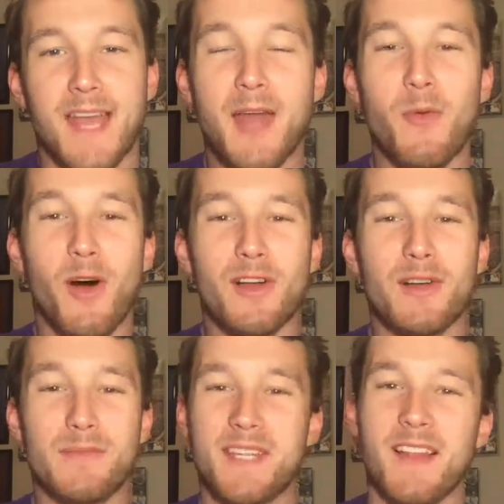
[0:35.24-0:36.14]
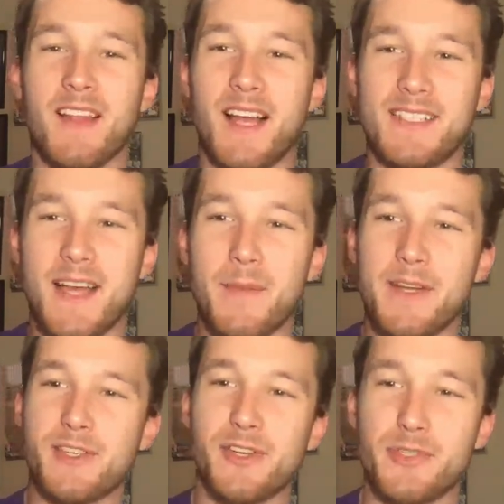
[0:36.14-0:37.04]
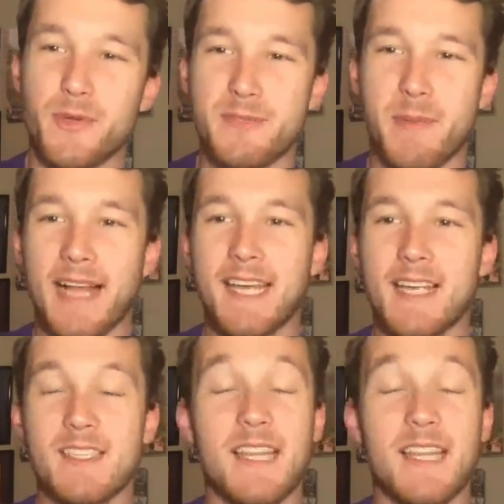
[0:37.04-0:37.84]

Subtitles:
And welcome to the Locked On Minnesota Twins podcast.